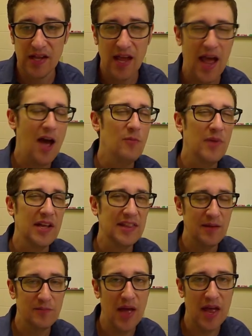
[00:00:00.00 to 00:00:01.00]
How might
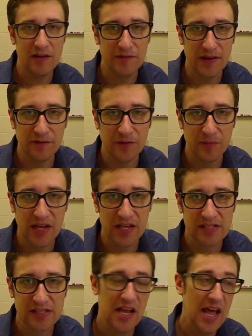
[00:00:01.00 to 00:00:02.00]
they benefit from
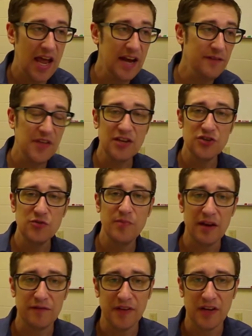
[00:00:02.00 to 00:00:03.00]
this? And if they do
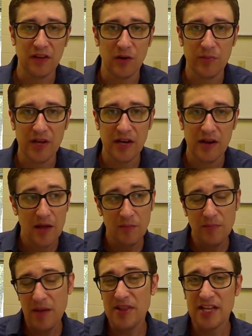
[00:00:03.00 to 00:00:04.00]
benefit a little bit,
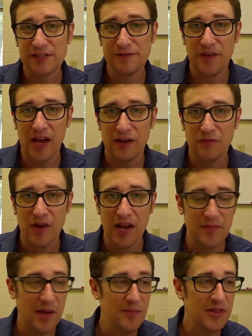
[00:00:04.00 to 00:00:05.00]
maybe that's fine,
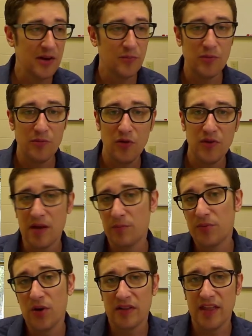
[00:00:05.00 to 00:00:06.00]
right? Maybe they're promoting a
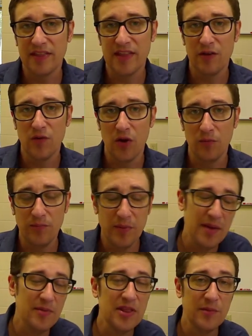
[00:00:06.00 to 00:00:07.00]
book that they wrote, but
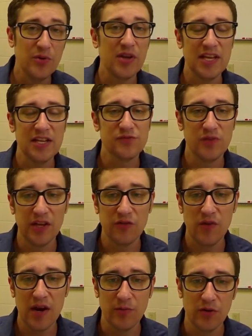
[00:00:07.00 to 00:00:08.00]
maybe the book is really
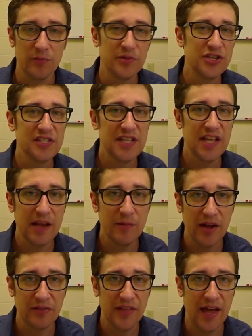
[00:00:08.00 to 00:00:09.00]
credible. But just think
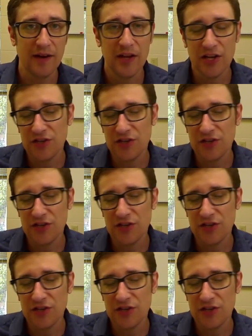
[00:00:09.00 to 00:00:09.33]
about that.